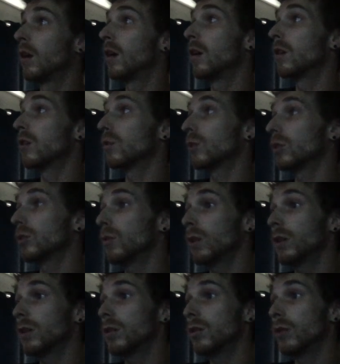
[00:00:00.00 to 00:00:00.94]
So what you want
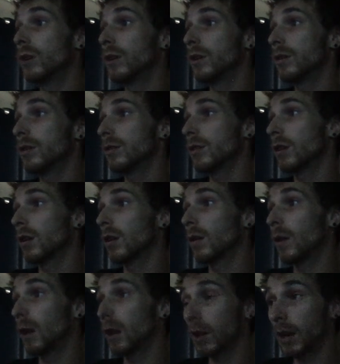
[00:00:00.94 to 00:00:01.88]
to do is
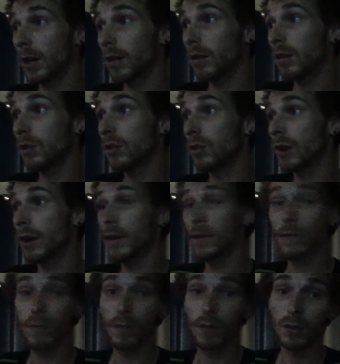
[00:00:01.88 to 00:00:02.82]
connect the
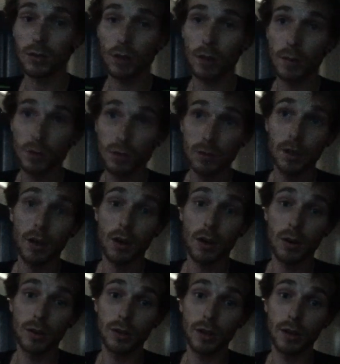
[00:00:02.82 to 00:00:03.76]
drive. So I'm using a
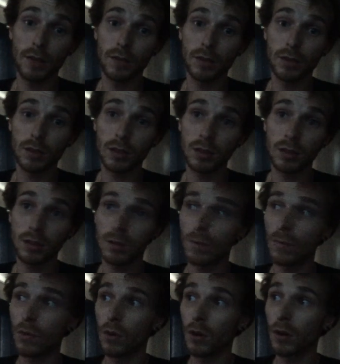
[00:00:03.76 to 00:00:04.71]
hard drive just because
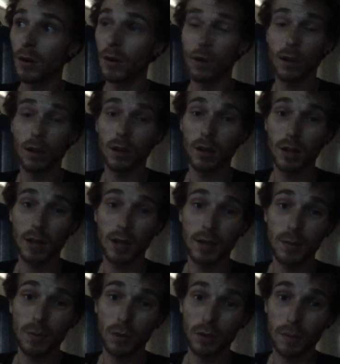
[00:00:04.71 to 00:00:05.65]
it has
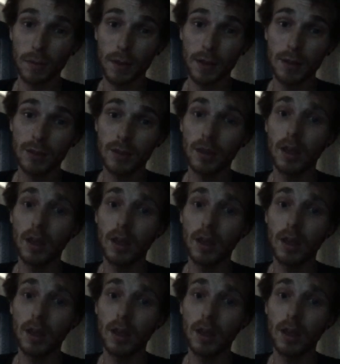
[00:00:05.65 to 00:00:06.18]
more space.